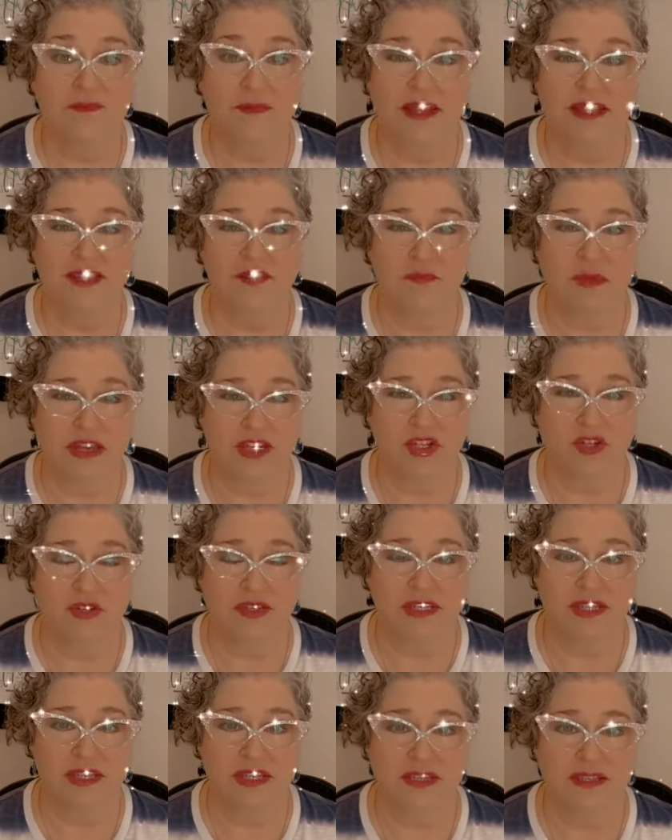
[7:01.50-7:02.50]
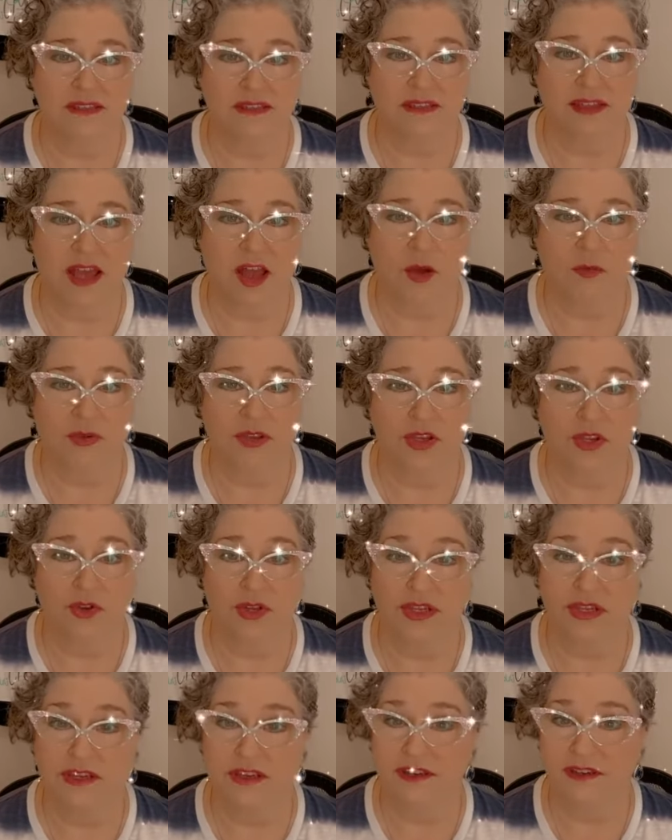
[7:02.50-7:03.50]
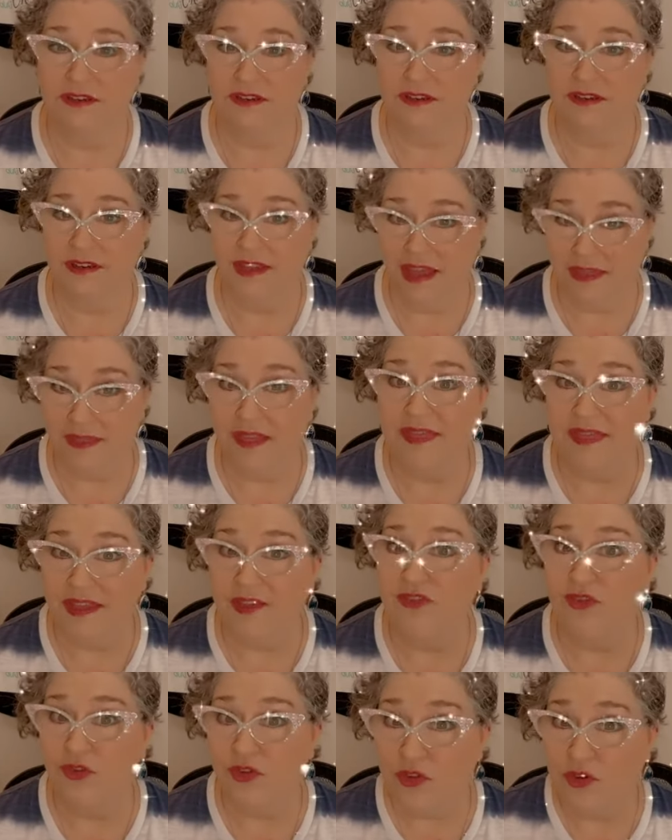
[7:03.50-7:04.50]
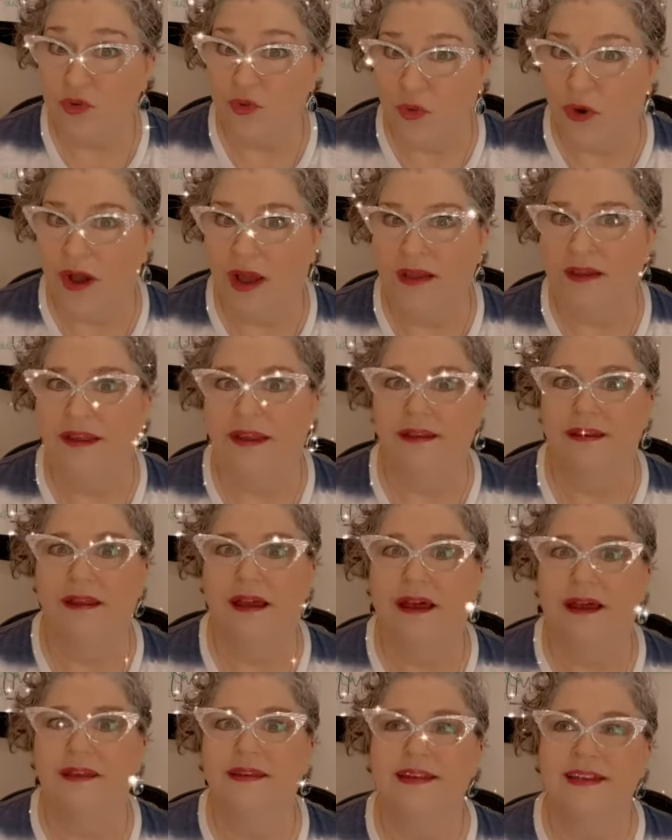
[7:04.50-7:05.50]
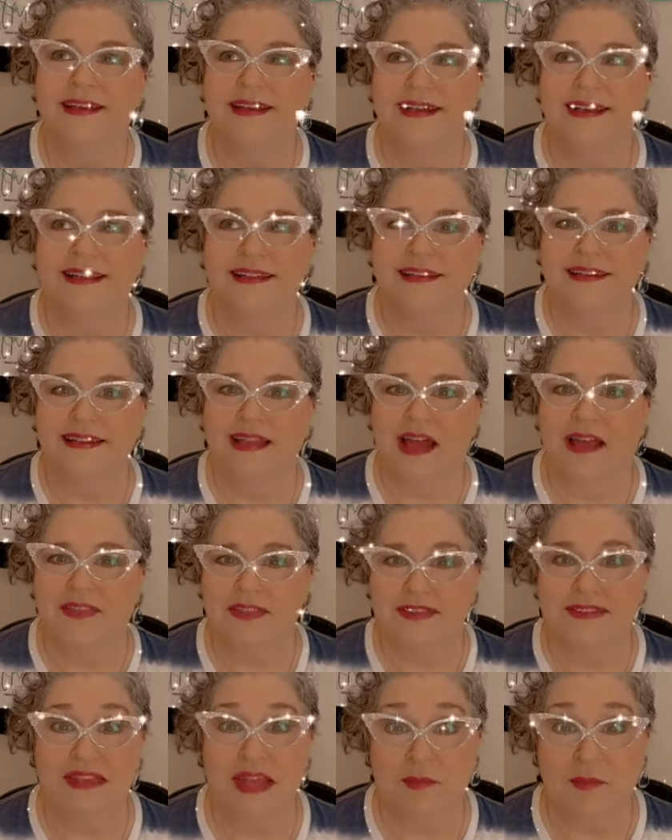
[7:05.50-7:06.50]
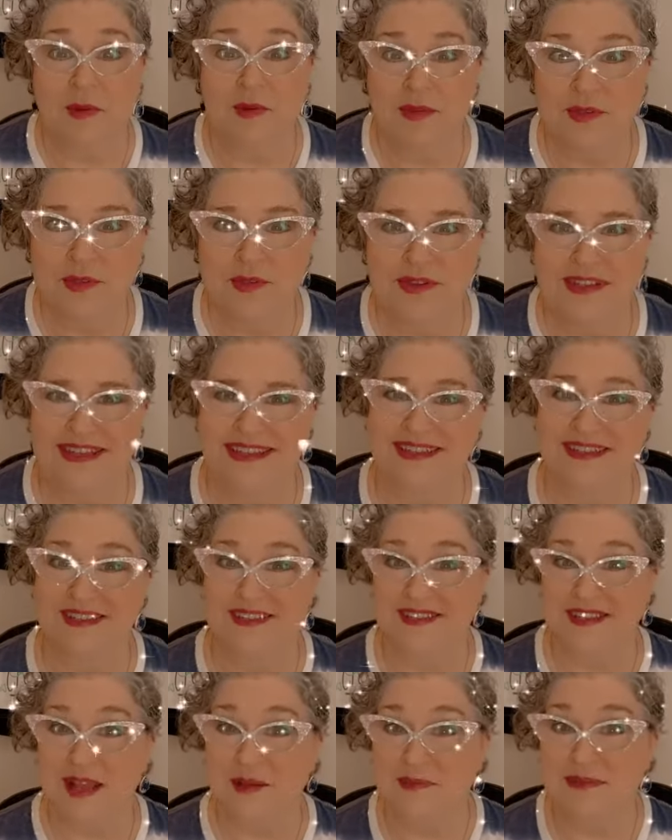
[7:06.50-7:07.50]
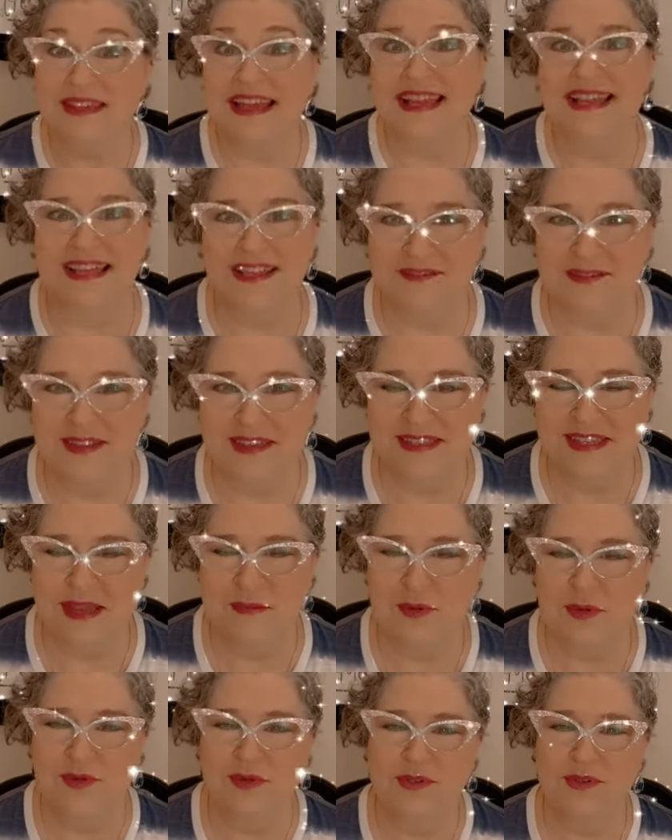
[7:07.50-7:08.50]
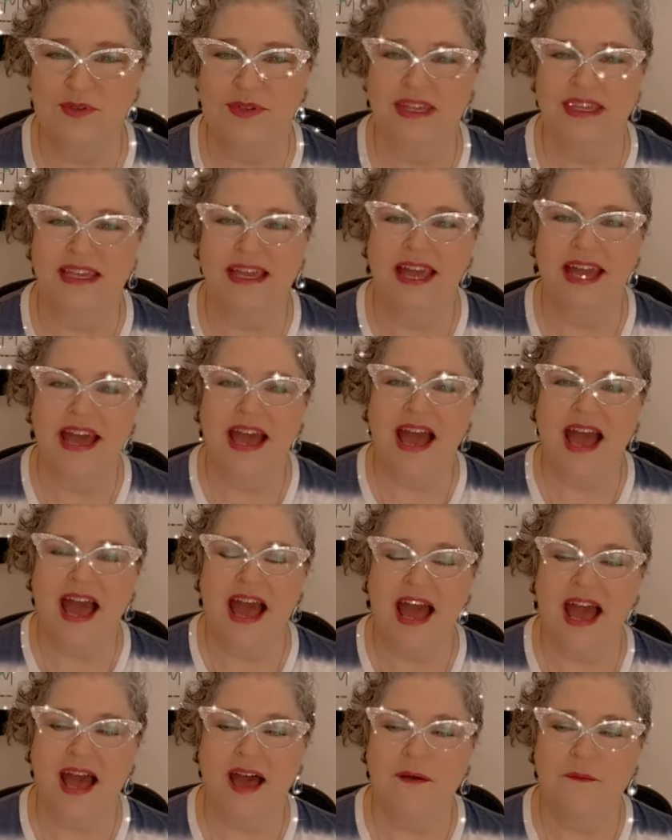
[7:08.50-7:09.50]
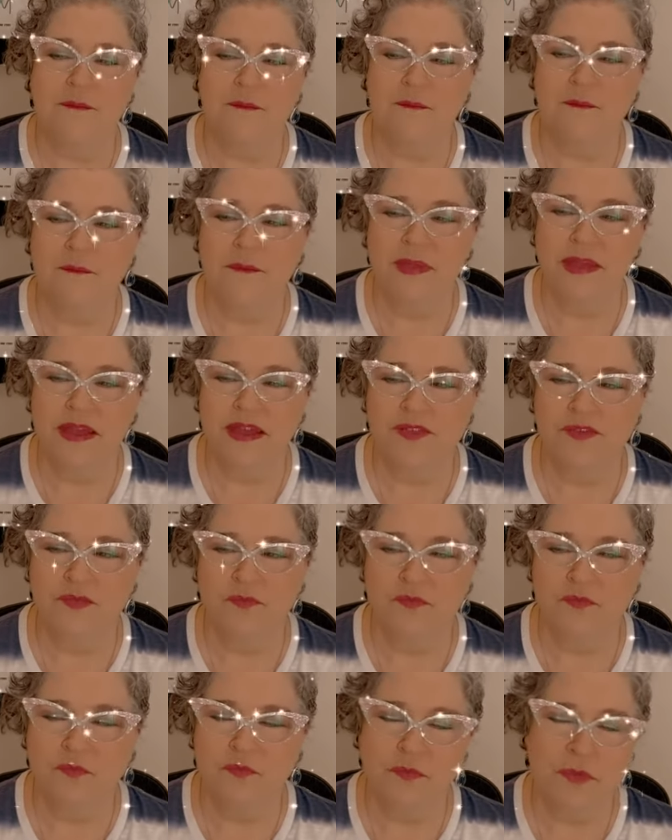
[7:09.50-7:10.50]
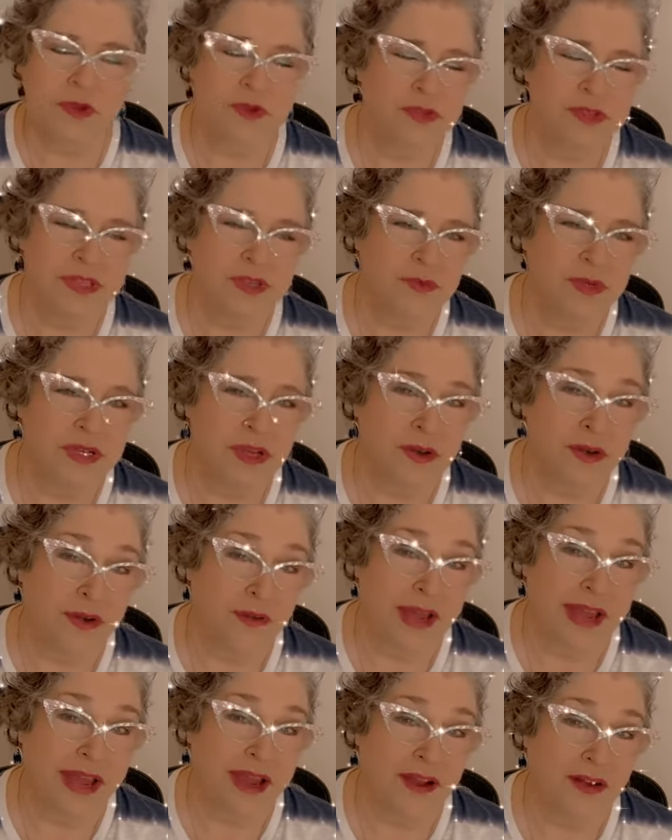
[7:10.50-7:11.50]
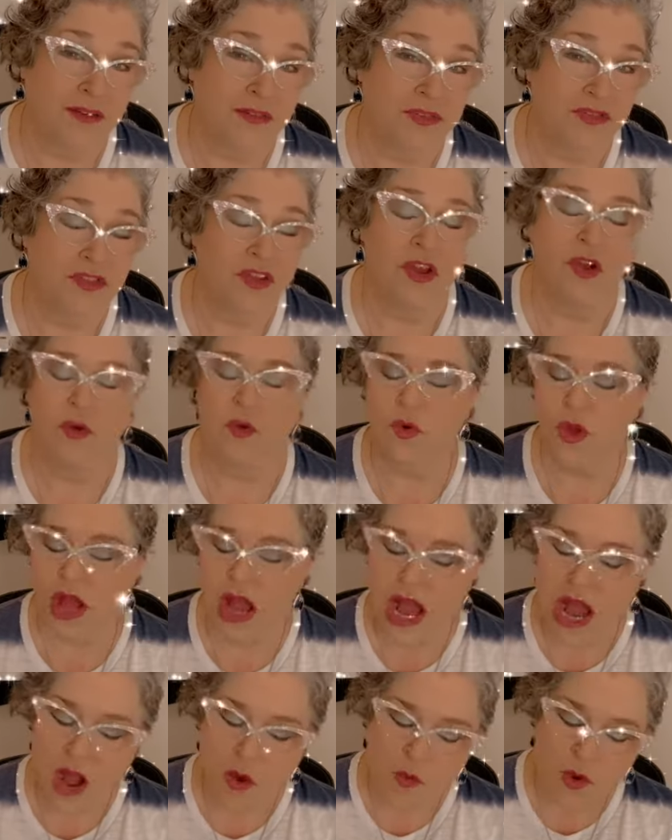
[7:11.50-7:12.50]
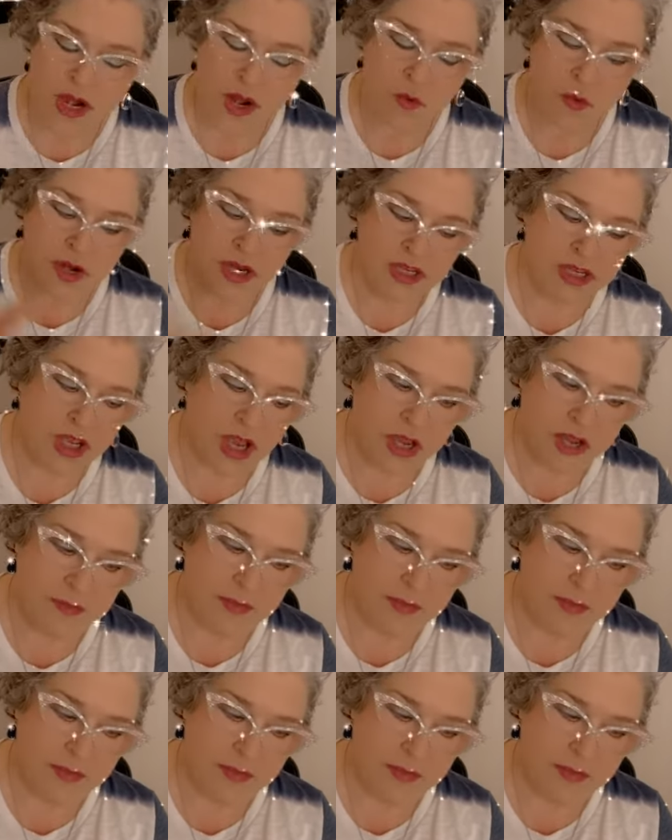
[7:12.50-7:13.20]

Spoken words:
my specialty, is helping you get the things you do want and not the same old dookie. Just stop settling for the same old dookie, because mostly we don't know how. So what I want to talk